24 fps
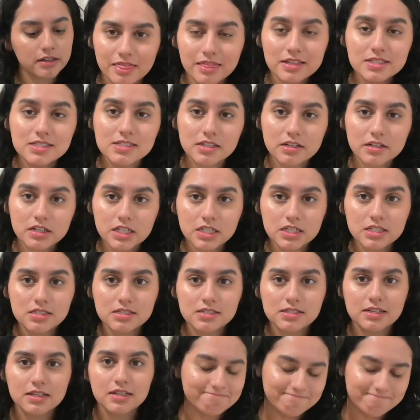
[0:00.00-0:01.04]
This
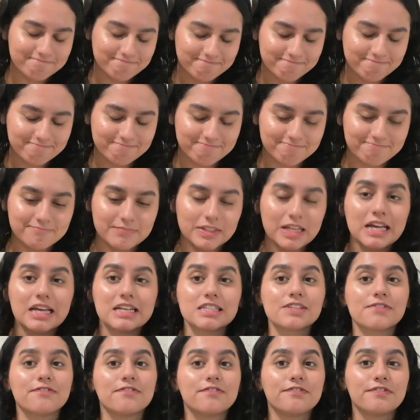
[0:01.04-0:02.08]
series
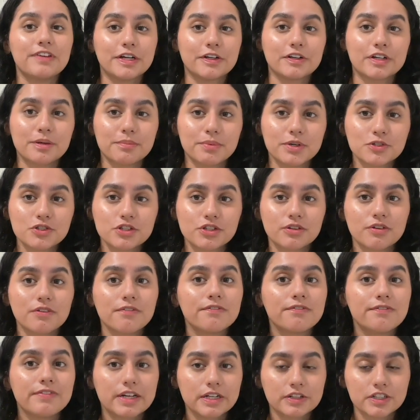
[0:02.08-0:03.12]
is very emotional,
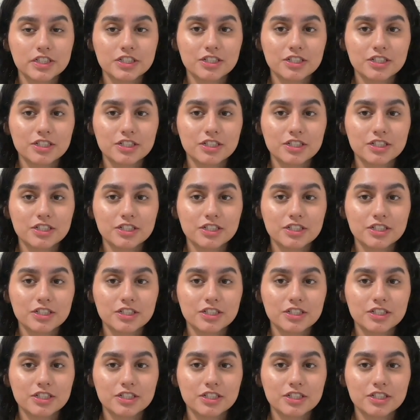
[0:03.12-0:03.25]
very